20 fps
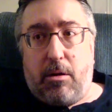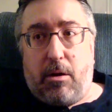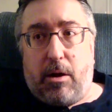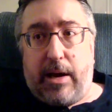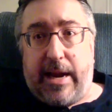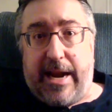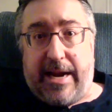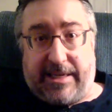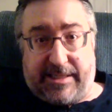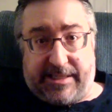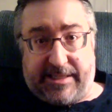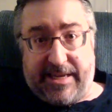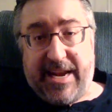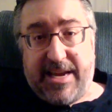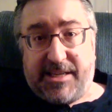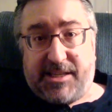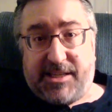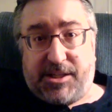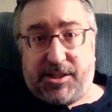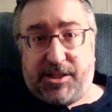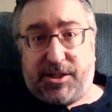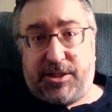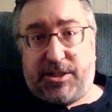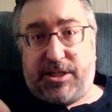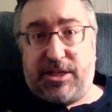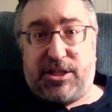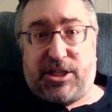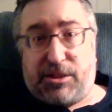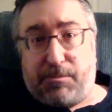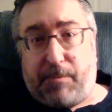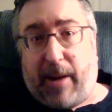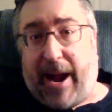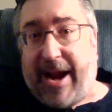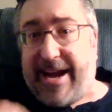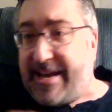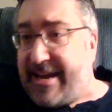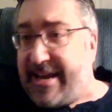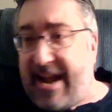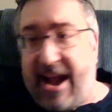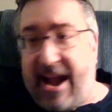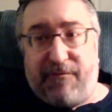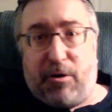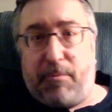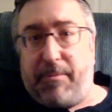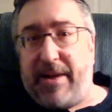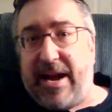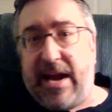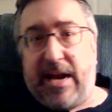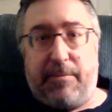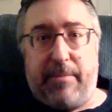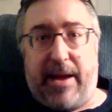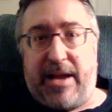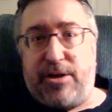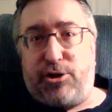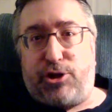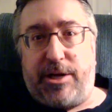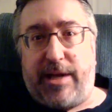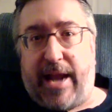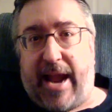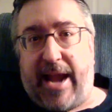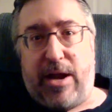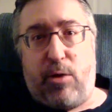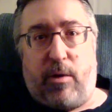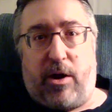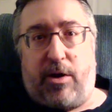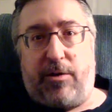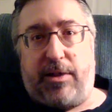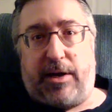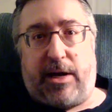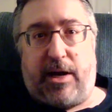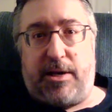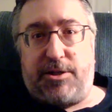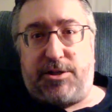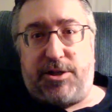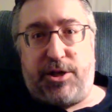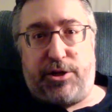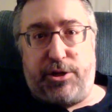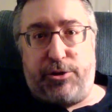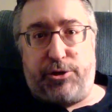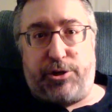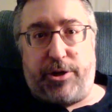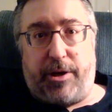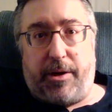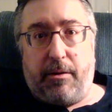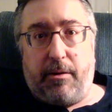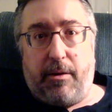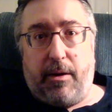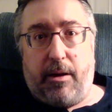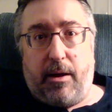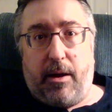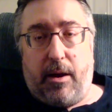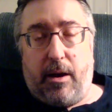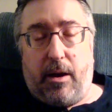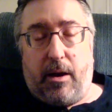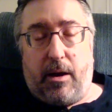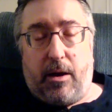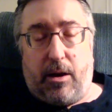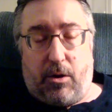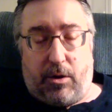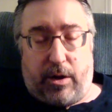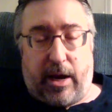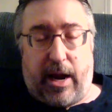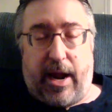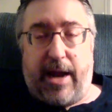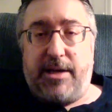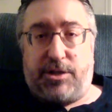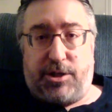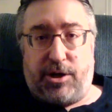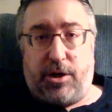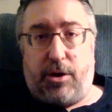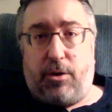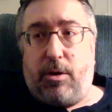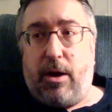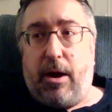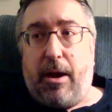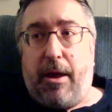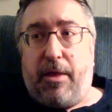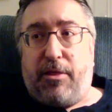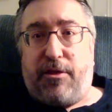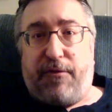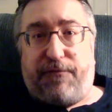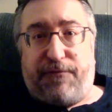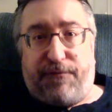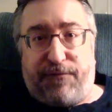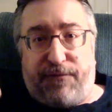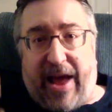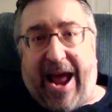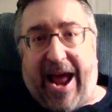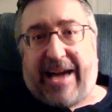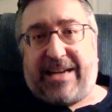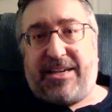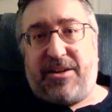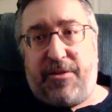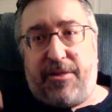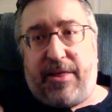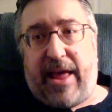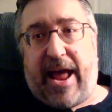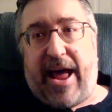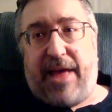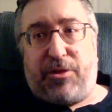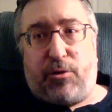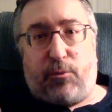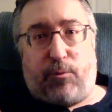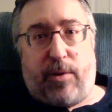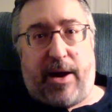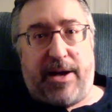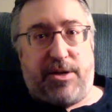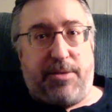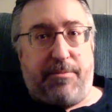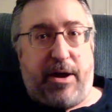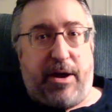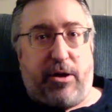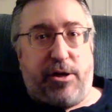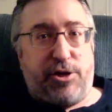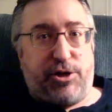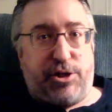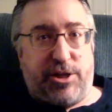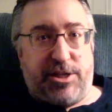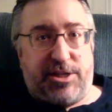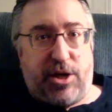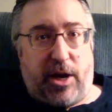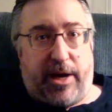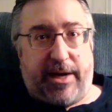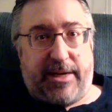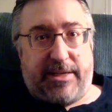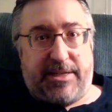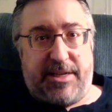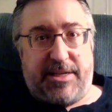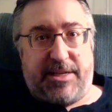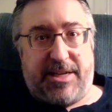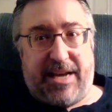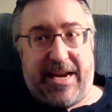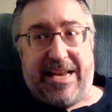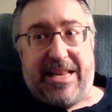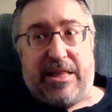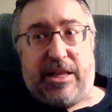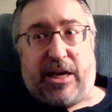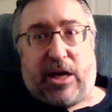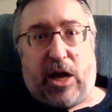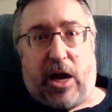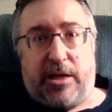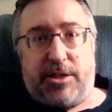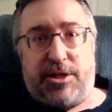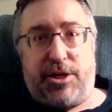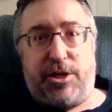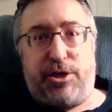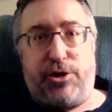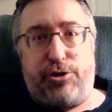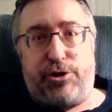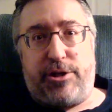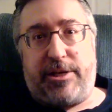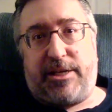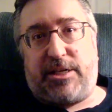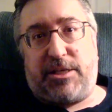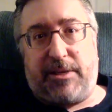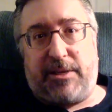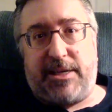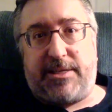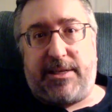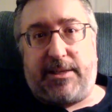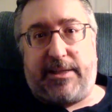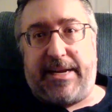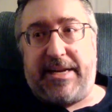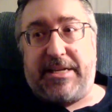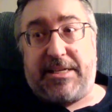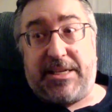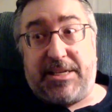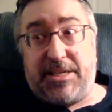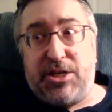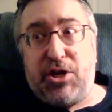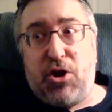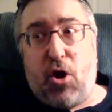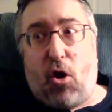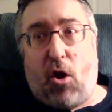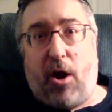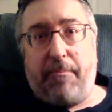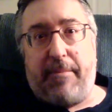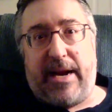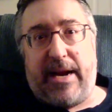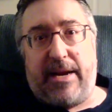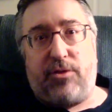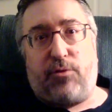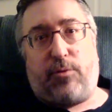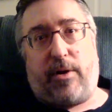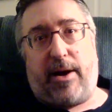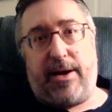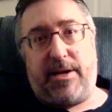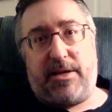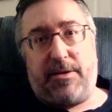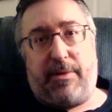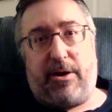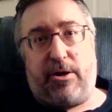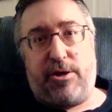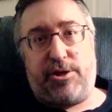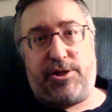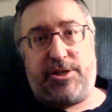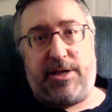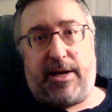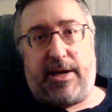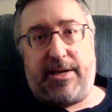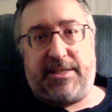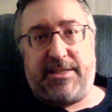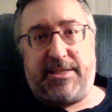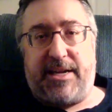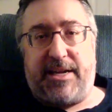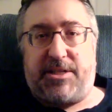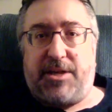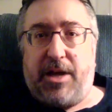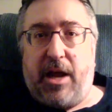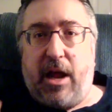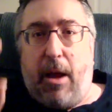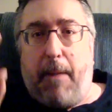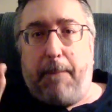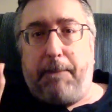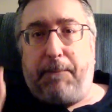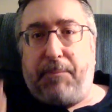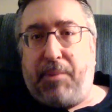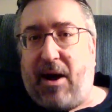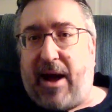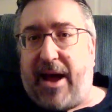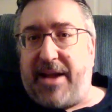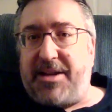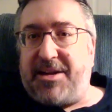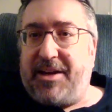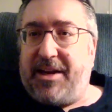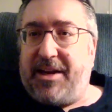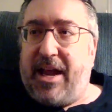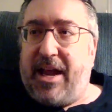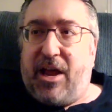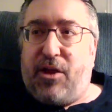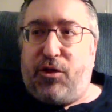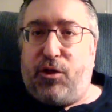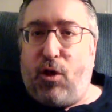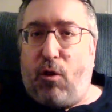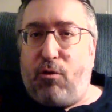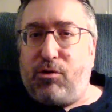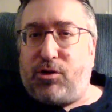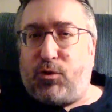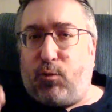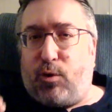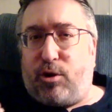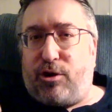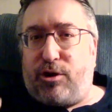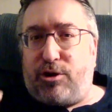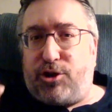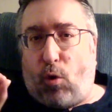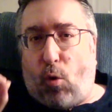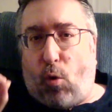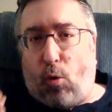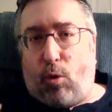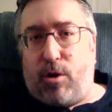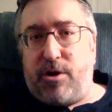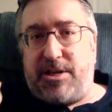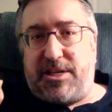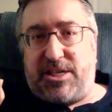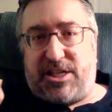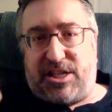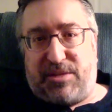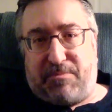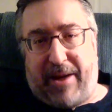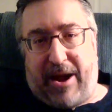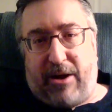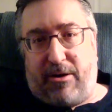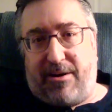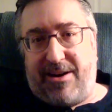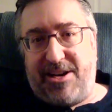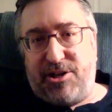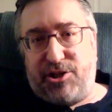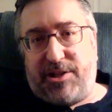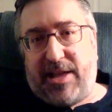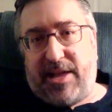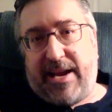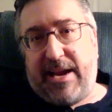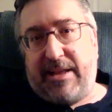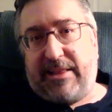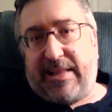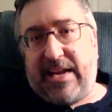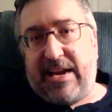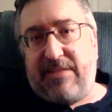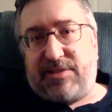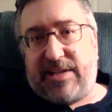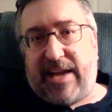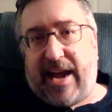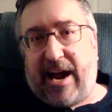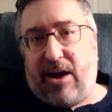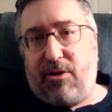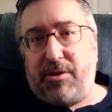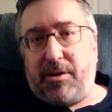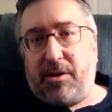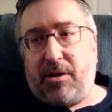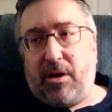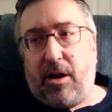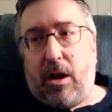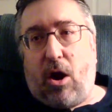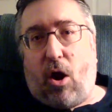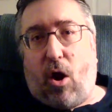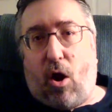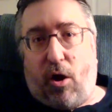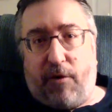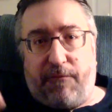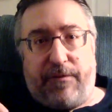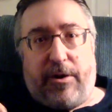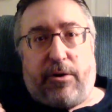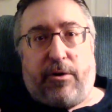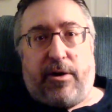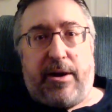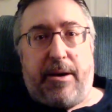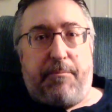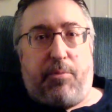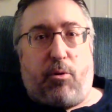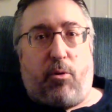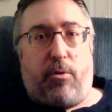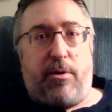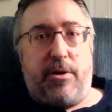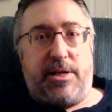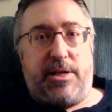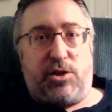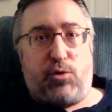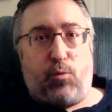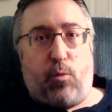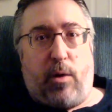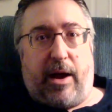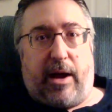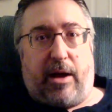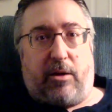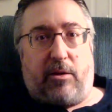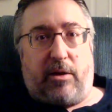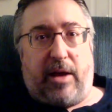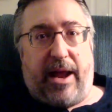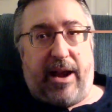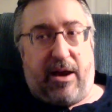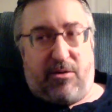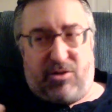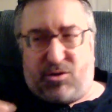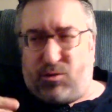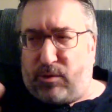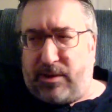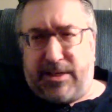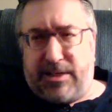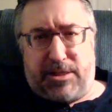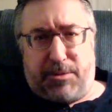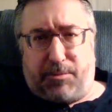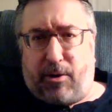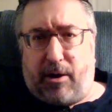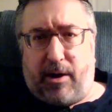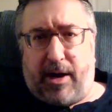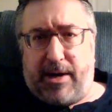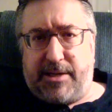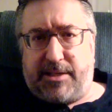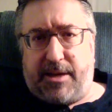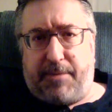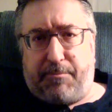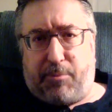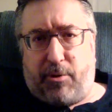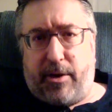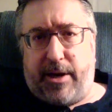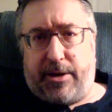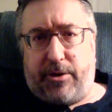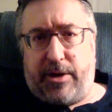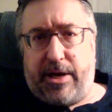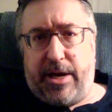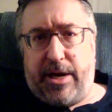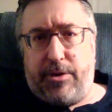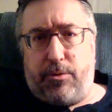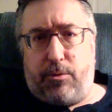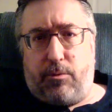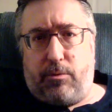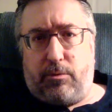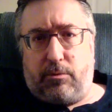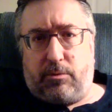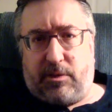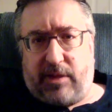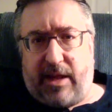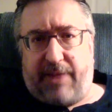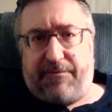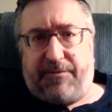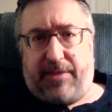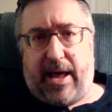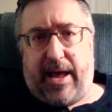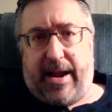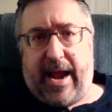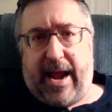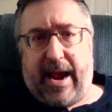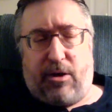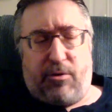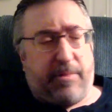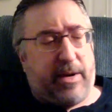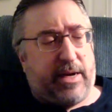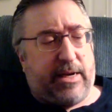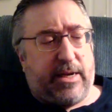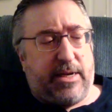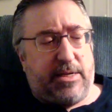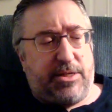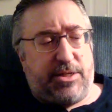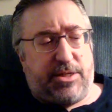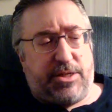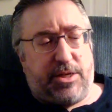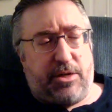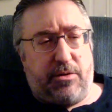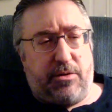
exists despite never being mentioned anywhere in the Constitution. Okay, so the fact that the right to marriage does not exist in the Constitution explicitly does not mean the right to marriage does not exist. But those words "or disparage" that he leaves out are very important as well. And I was really surprised that PragerU left that out, because